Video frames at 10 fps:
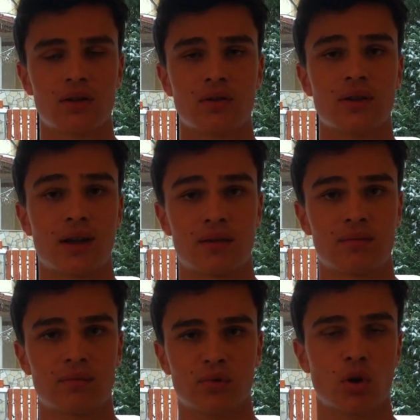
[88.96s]
So yeah,
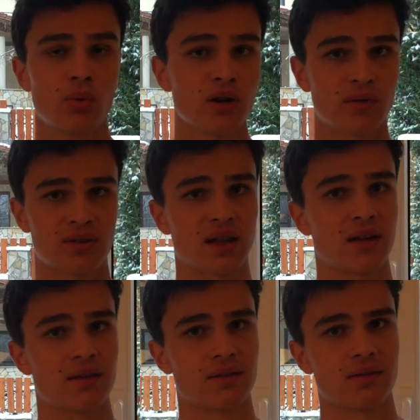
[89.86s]
don't read off
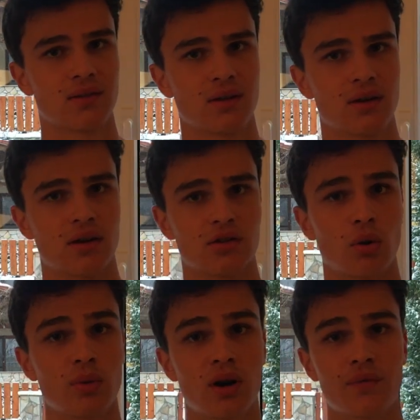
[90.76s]
slides,
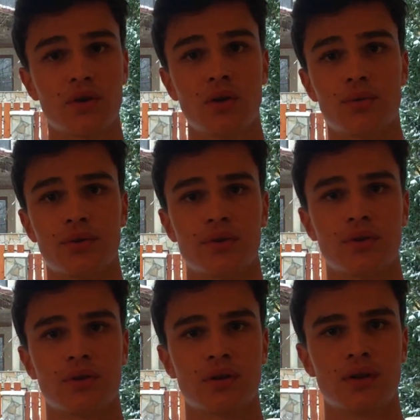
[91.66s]
don't read off your notes,
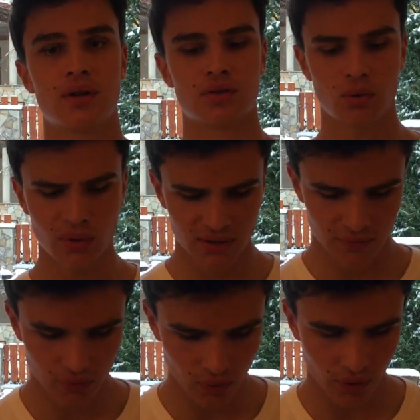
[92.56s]
don't look at
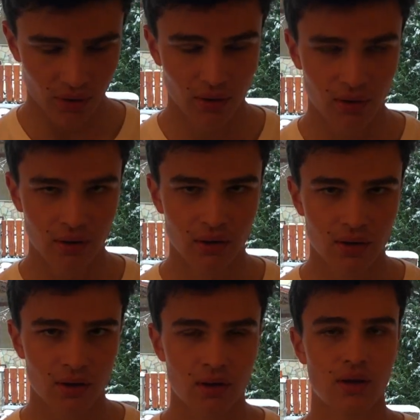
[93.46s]
the floor.
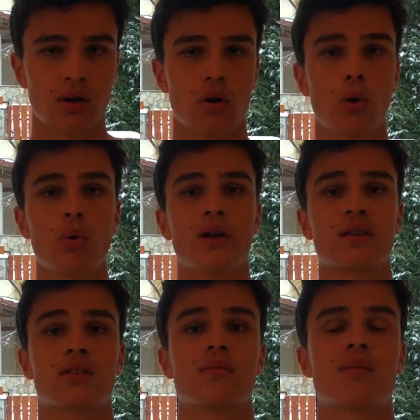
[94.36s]
Always
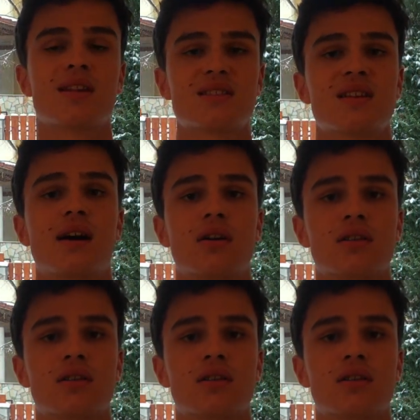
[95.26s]
maintain eye